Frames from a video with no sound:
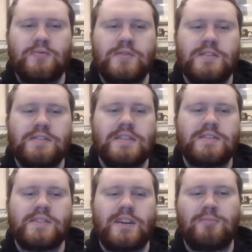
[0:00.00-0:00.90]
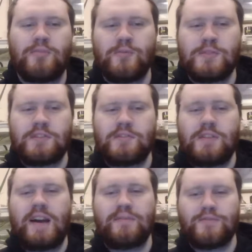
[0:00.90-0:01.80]
was his entire point was to
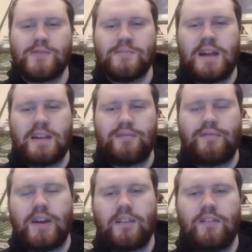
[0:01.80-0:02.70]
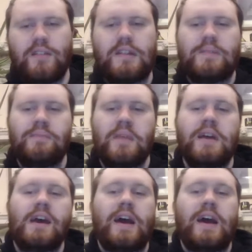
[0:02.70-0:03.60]
die for dramatic effect.
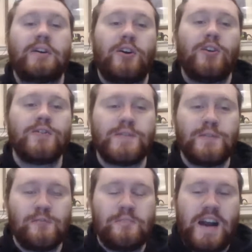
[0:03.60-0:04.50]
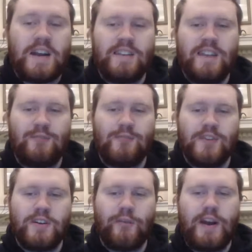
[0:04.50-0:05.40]
And also back in that
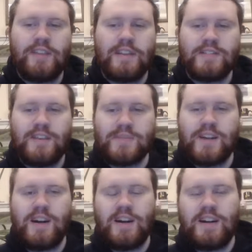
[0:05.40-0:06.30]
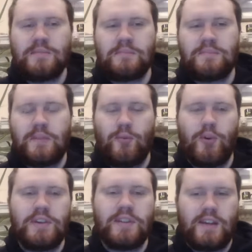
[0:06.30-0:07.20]
run around that same time, well,
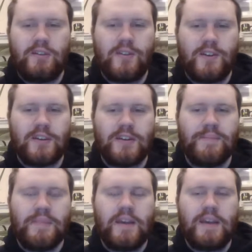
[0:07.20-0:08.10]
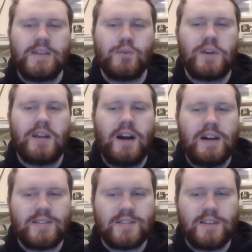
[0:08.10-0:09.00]
in that arc, is when
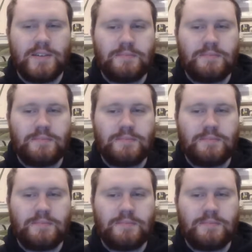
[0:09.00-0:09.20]
Husk,